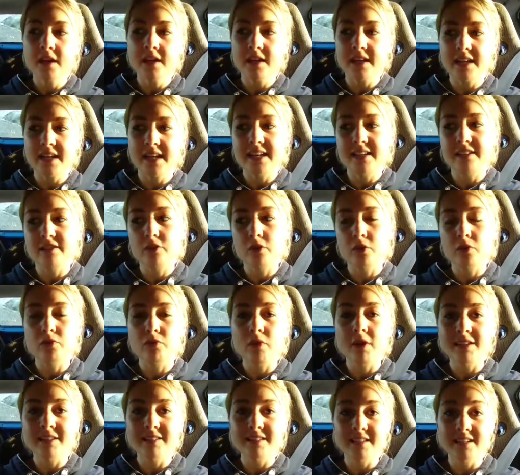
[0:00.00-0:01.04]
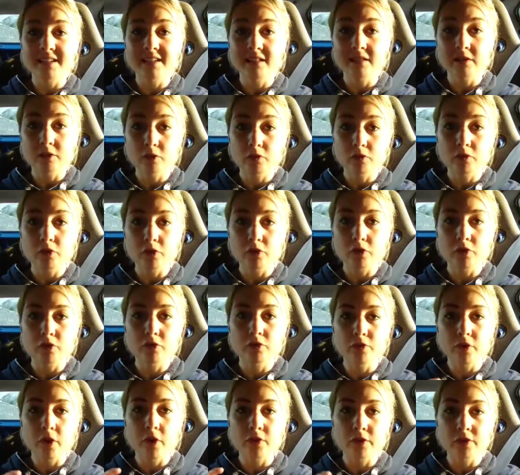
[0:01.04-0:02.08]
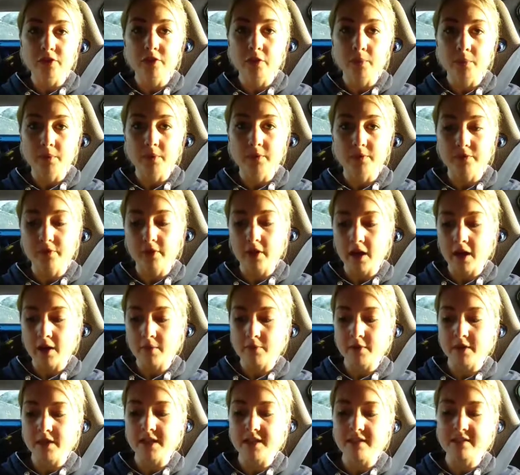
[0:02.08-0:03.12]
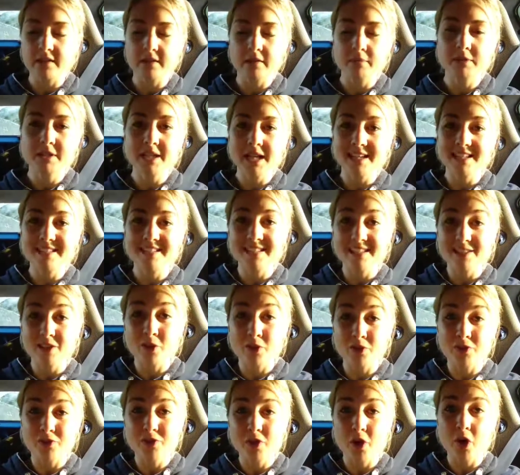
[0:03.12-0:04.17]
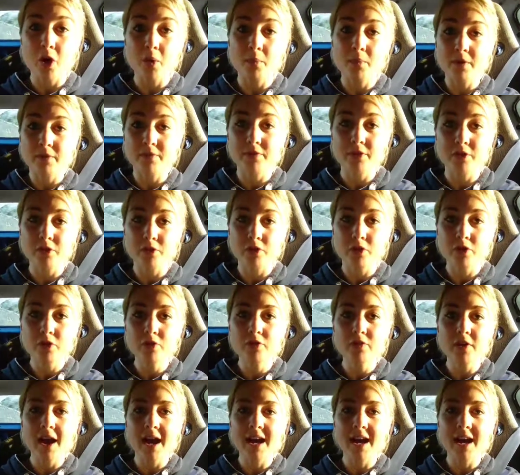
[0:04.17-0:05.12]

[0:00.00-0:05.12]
it sort of runs in a little groove on the top of the knee, so the patella sits on top of the groove.